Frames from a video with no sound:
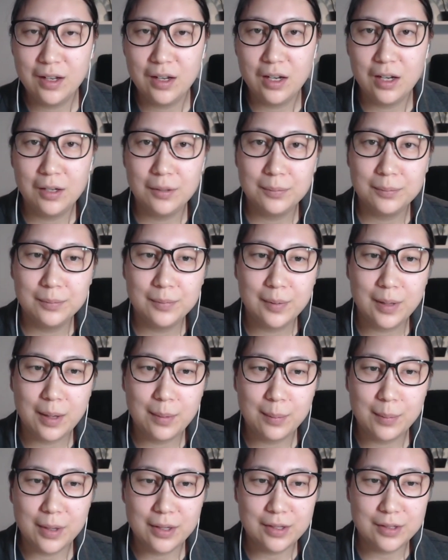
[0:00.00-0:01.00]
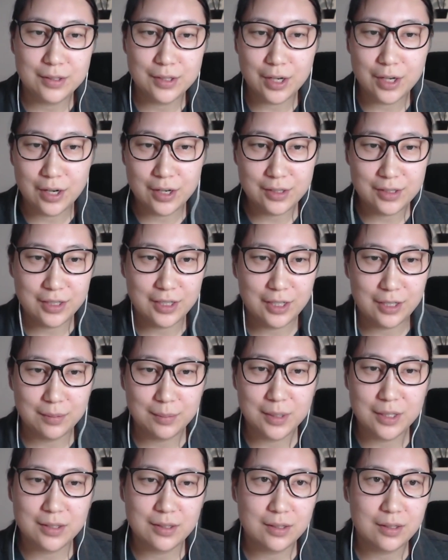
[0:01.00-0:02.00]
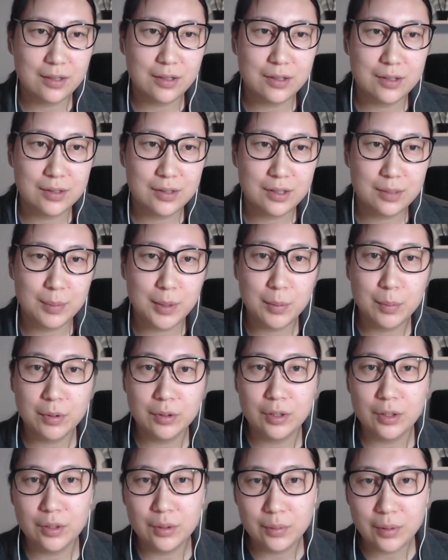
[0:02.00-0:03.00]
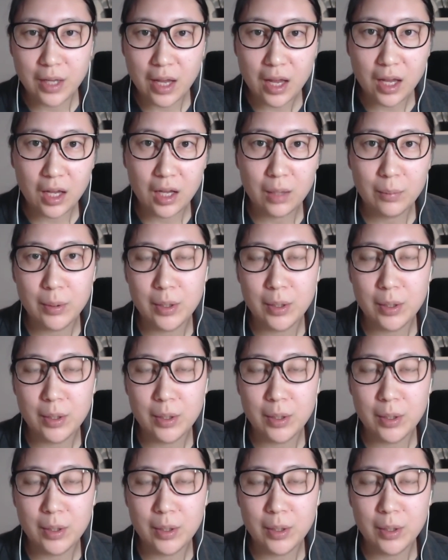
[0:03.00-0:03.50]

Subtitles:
Um, an entire team there's people in the UK,